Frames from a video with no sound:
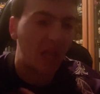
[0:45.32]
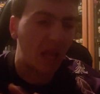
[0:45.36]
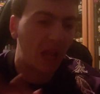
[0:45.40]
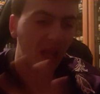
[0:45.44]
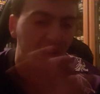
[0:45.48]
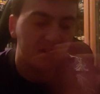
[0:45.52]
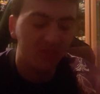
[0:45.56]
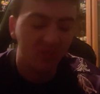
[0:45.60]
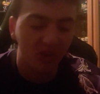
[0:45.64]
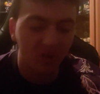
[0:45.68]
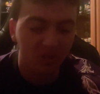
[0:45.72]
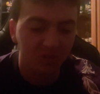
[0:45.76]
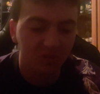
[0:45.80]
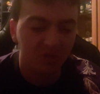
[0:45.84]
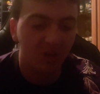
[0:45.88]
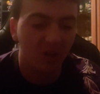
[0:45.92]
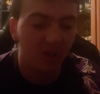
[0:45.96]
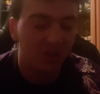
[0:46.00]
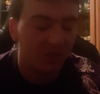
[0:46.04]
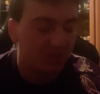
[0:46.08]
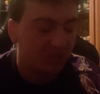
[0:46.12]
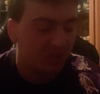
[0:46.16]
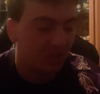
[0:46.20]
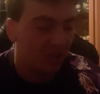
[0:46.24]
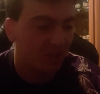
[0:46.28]
I've heard
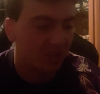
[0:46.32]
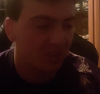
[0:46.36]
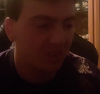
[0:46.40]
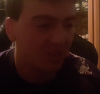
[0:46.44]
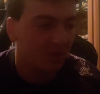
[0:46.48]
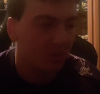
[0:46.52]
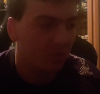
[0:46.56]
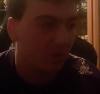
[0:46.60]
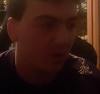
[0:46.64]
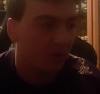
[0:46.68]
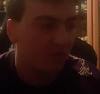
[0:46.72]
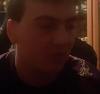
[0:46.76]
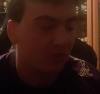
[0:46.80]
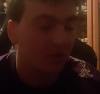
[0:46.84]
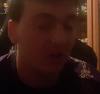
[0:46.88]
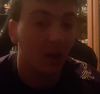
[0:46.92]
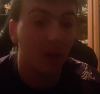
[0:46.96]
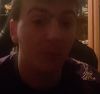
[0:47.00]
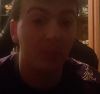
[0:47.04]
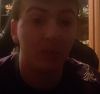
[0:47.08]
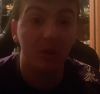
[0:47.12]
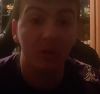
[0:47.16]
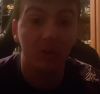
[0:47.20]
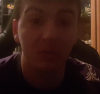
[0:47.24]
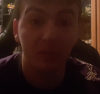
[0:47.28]
nothing but
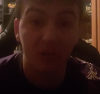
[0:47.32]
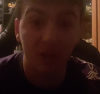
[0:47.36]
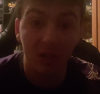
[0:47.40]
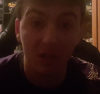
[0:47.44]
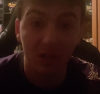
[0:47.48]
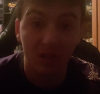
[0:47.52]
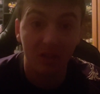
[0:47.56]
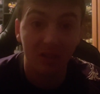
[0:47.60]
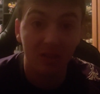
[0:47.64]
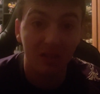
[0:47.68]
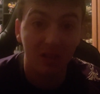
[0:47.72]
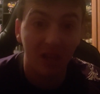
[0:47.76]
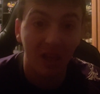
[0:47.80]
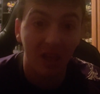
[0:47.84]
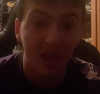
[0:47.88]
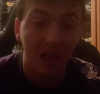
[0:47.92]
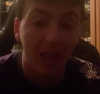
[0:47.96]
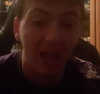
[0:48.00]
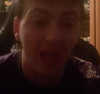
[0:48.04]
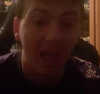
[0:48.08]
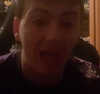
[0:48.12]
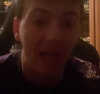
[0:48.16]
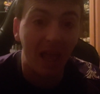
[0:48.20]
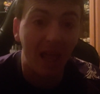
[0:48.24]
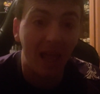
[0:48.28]
phenomenal things.
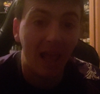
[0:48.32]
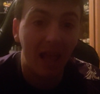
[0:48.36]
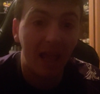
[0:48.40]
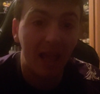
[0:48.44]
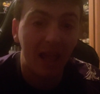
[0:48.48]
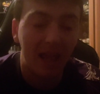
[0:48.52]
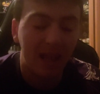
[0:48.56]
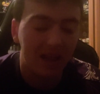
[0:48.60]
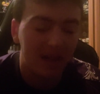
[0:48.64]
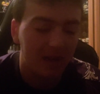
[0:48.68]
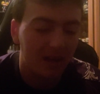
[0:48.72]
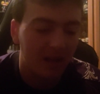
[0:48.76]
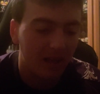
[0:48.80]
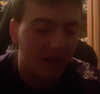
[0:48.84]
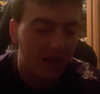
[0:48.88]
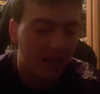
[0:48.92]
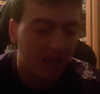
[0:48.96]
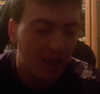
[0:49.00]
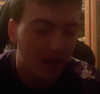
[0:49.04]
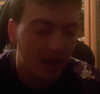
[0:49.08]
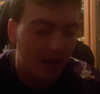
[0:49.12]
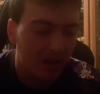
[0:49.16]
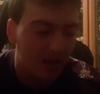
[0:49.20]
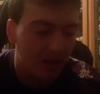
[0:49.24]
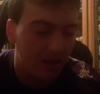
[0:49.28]
And
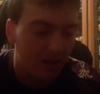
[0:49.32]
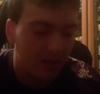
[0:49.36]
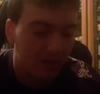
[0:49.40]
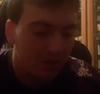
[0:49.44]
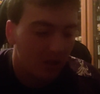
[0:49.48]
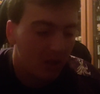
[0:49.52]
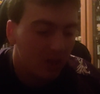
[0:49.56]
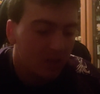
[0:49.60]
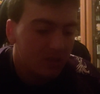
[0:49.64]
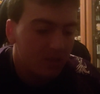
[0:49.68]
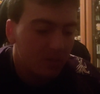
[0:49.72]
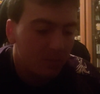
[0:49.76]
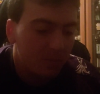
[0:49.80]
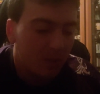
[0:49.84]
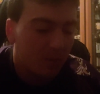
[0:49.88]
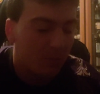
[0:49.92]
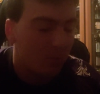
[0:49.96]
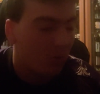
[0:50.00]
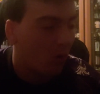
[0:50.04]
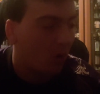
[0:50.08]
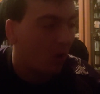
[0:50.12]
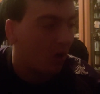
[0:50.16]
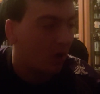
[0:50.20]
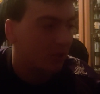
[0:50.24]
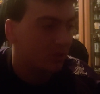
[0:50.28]
lots of
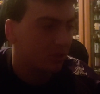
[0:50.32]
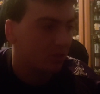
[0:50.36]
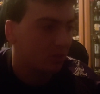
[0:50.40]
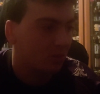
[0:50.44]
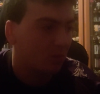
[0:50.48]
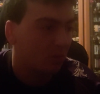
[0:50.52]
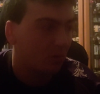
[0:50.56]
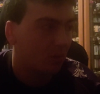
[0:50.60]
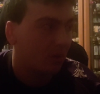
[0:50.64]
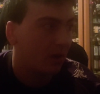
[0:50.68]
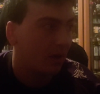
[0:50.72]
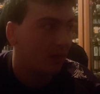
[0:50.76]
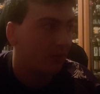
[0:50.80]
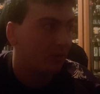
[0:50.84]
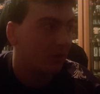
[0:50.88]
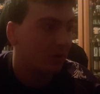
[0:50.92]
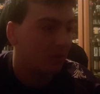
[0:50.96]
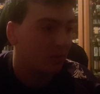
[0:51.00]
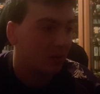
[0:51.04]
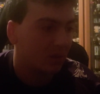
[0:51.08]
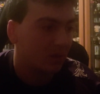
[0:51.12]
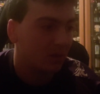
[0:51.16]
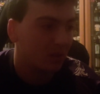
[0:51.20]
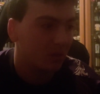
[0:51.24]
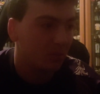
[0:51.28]
people also have
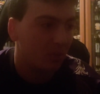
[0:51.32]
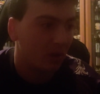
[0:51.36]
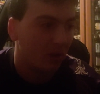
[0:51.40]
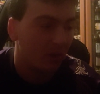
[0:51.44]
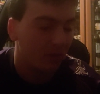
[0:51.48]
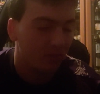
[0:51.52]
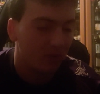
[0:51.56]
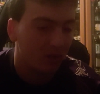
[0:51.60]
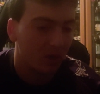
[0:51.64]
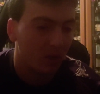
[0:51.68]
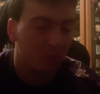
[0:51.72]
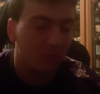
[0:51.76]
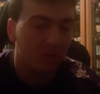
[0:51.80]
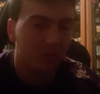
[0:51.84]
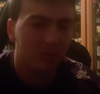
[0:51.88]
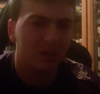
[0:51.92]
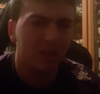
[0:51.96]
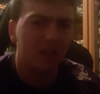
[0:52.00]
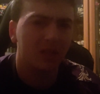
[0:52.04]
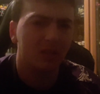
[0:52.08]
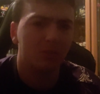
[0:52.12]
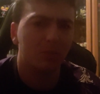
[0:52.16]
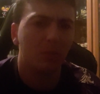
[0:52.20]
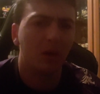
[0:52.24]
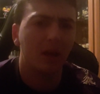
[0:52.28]
heard nothing but phenomenal
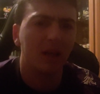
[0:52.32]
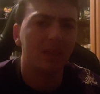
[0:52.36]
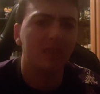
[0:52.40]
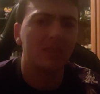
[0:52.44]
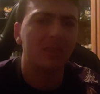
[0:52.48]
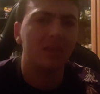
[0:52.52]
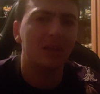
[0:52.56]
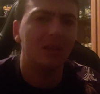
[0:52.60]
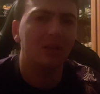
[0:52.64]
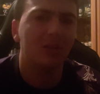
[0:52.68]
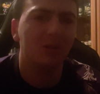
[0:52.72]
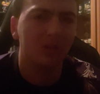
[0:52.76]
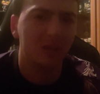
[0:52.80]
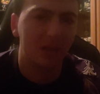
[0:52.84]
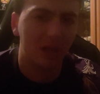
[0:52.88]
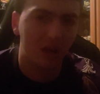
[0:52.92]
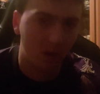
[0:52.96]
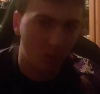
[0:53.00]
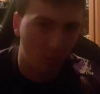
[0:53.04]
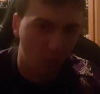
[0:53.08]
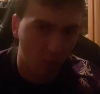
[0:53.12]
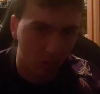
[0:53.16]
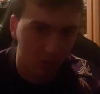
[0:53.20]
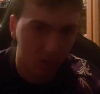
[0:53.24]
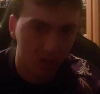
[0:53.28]
things. My theater that
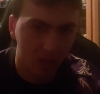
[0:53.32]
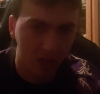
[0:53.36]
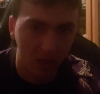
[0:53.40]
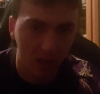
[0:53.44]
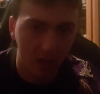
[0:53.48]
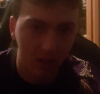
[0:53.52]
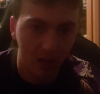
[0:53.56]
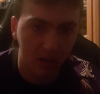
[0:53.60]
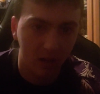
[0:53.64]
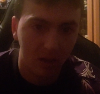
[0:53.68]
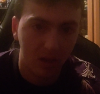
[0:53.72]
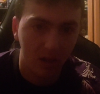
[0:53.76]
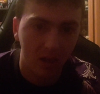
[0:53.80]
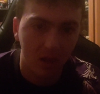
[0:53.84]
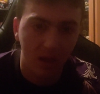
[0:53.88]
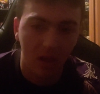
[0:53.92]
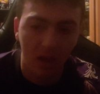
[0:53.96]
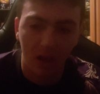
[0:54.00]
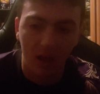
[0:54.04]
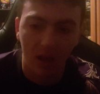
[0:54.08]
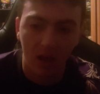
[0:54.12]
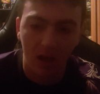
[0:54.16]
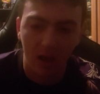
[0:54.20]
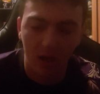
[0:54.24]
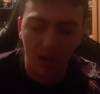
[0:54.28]
I work at
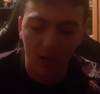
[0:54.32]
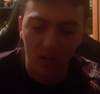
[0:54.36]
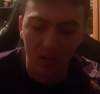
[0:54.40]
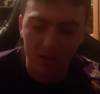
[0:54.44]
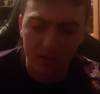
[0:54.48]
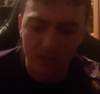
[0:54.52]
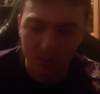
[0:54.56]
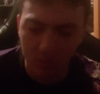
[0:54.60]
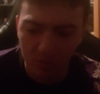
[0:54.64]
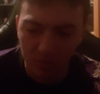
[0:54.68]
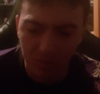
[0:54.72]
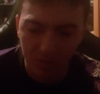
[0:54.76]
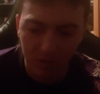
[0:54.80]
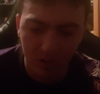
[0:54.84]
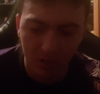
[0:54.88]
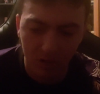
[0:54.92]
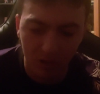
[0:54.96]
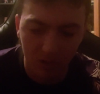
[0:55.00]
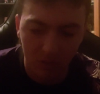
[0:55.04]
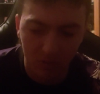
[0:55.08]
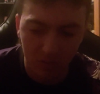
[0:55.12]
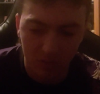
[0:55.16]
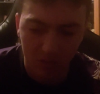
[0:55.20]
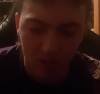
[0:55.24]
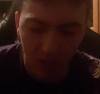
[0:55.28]
is the only
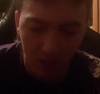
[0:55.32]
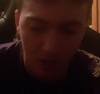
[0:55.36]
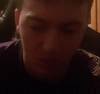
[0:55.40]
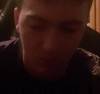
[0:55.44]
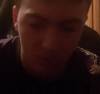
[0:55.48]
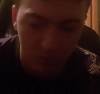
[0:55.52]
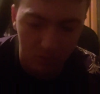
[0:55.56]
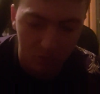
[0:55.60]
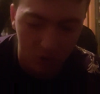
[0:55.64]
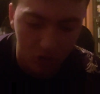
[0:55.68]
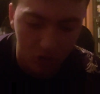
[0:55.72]
theater in town